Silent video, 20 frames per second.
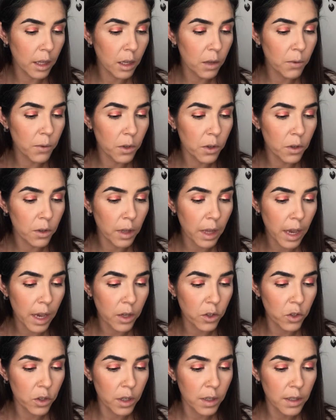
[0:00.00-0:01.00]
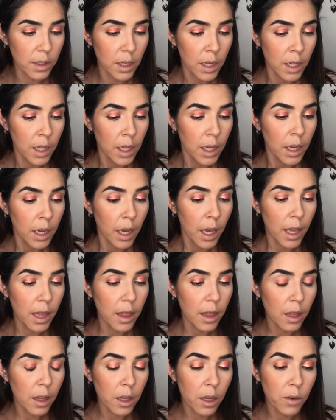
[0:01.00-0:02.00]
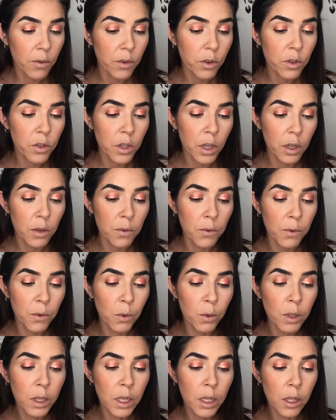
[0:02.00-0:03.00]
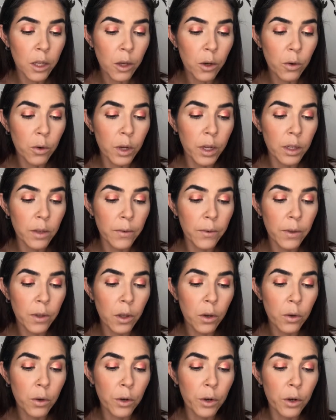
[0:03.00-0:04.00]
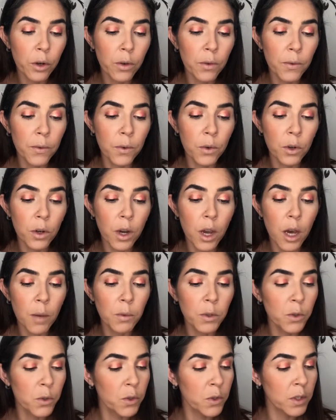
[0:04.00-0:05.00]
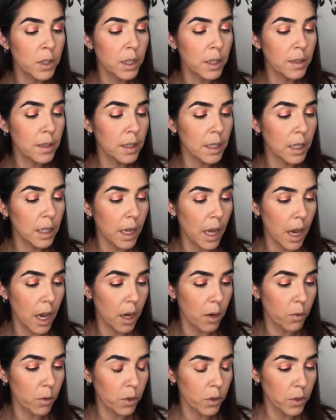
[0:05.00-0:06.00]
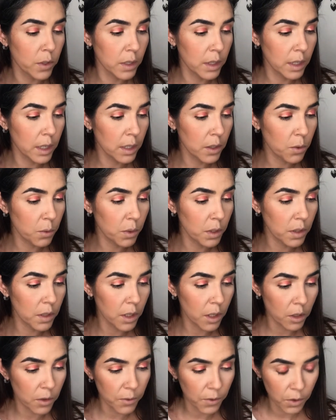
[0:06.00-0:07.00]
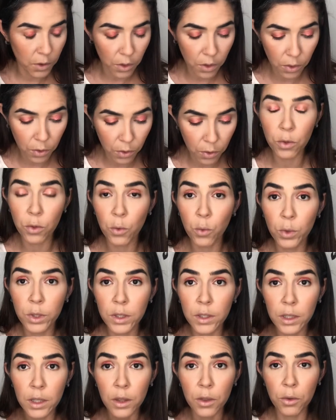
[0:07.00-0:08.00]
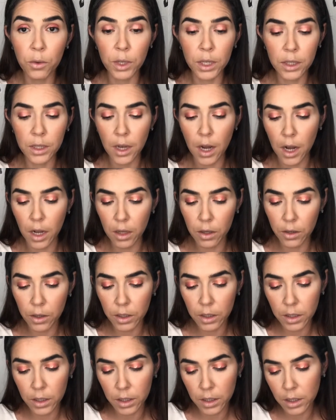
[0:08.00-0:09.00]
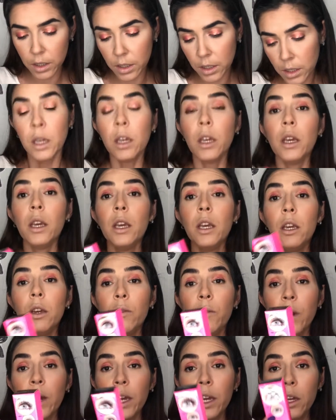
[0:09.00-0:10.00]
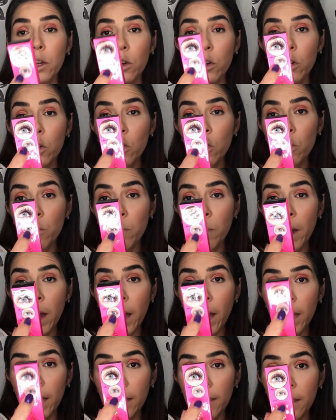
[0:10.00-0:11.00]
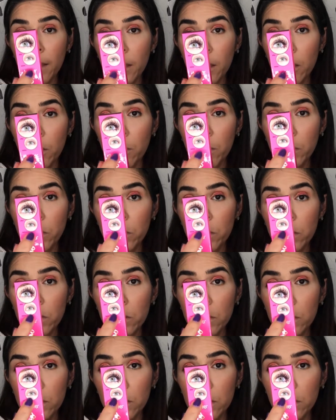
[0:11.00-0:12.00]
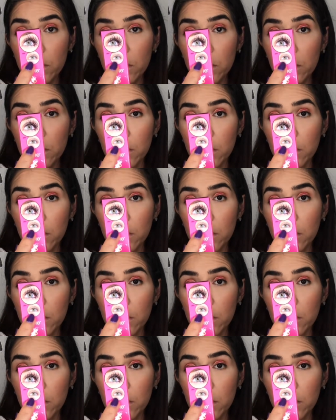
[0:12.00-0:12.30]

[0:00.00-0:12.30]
lifts your lashes and delivers a fully loaded floater for up to 16 hours. This retails for $23. If I go by the images,